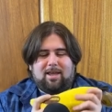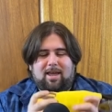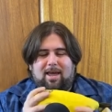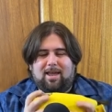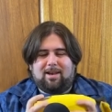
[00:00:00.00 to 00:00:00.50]

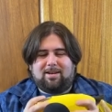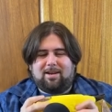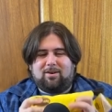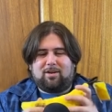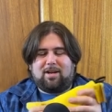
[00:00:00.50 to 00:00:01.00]
and
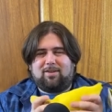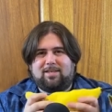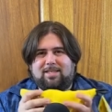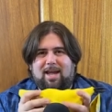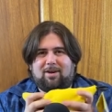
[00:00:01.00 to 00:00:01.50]
here you can hear the
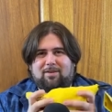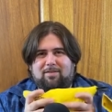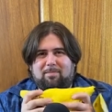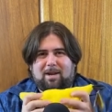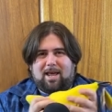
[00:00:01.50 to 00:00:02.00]
sound of
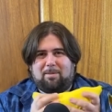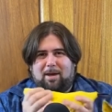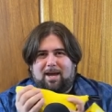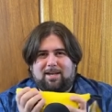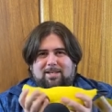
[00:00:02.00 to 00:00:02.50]
the banana
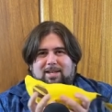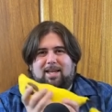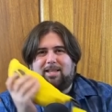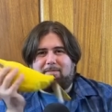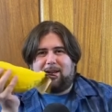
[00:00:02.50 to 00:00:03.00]
package. I
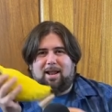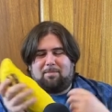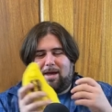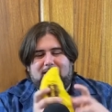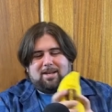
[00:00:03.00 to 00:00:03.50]
like the banana
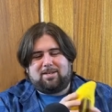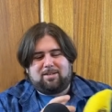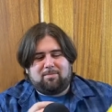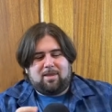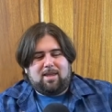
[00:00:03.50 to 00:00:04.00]
package.
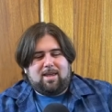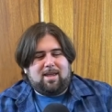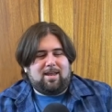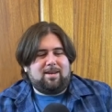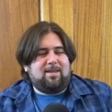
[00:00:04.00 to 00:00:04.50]

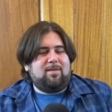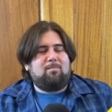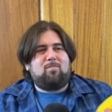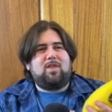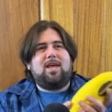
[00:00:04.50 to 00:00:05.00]
It
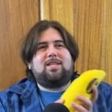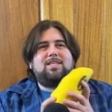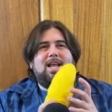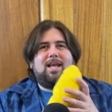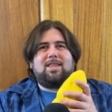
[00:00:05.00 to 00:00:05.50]
it's
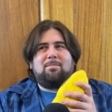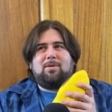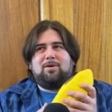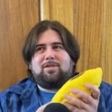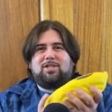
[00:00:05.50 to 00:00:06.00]
not the
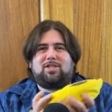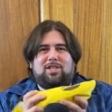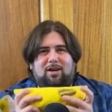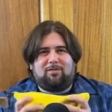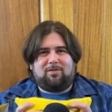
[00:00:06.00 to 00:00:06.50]
most
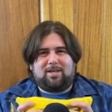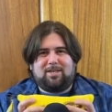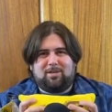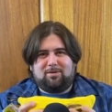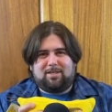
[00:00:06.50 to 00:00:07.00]
shelf
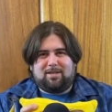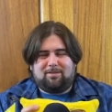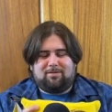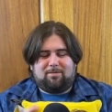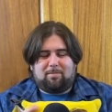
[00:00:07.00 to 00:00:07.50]

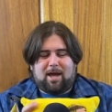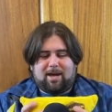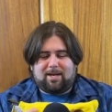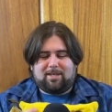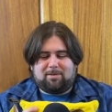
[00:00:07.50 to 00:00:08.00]
conducive
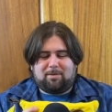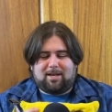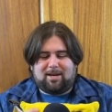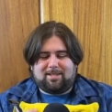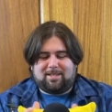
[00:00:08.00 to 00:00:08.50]
package
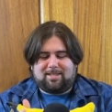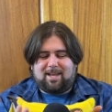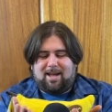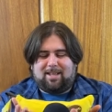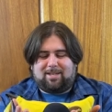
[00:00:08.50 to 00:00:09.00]
because it's
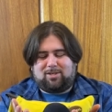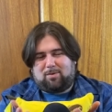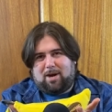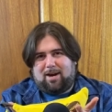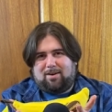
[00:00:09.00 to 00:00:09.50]
not like
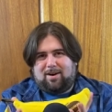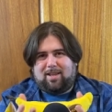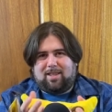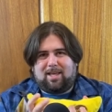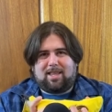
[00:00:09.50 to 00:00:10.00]
square or
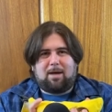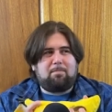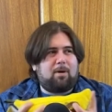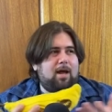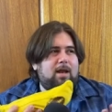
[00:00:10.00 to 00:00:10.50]
anything like that.
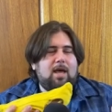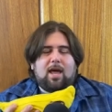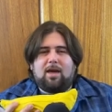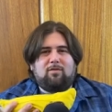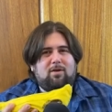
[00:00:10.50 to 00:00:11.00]
But
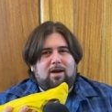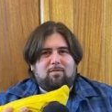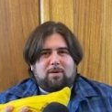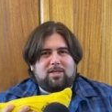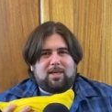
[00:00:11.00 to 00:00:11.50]
if you have a
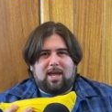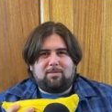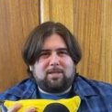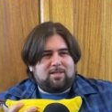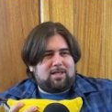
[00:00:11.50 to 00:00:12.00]
bunch of
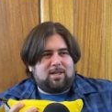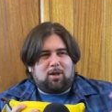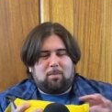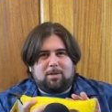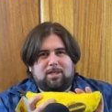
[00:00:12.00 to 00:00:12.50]
games and there's a little
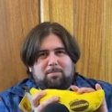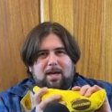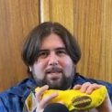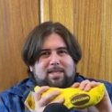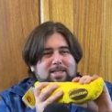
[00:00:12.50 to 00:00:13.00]
open
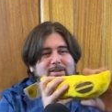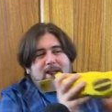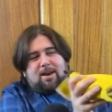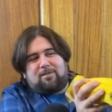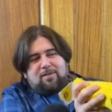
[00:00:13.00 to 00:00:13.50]
space, this will
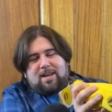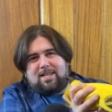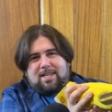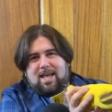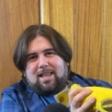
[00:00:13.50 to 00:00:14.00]
kind of fit
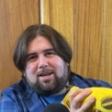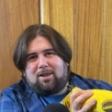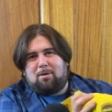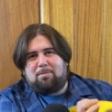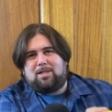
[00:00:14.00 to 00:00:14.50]
into that
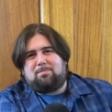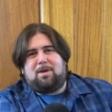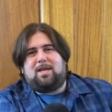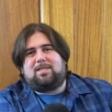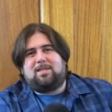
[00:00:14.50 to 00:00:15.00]
little open
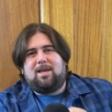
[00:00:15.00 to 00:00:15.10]
space